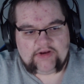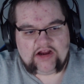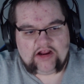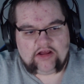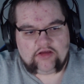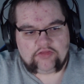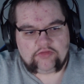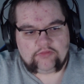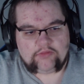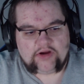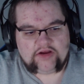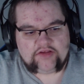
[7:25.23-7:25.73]
I mean,
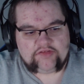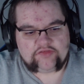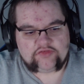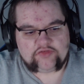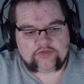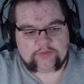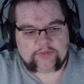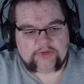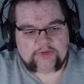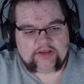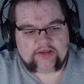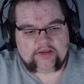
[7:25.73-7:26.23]
health
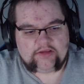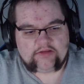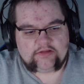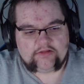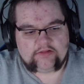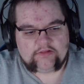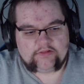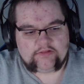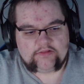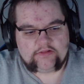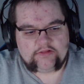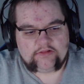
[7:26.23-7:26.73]
wise for
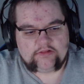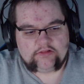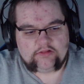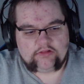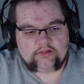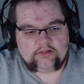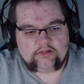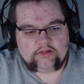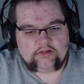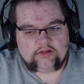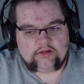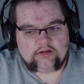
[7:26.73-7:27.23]
me,
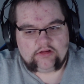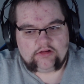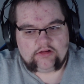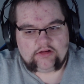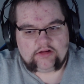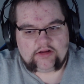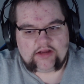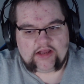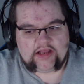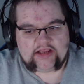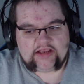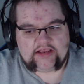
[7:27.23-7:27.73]

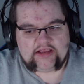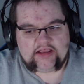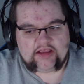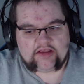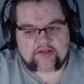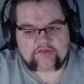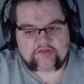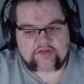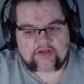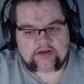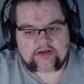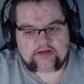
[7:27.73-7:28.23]
I
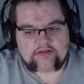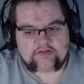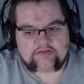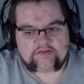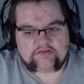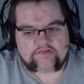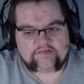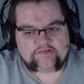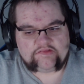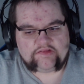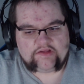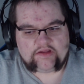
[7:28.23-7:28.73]
guess I
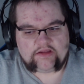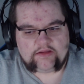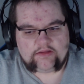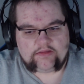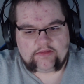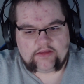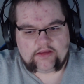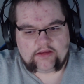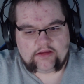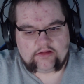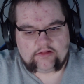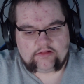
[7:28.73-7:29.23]
can
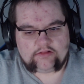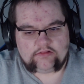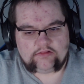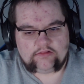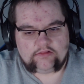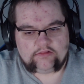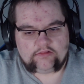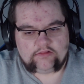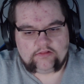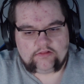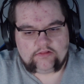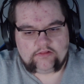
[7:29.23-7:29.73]
say that
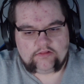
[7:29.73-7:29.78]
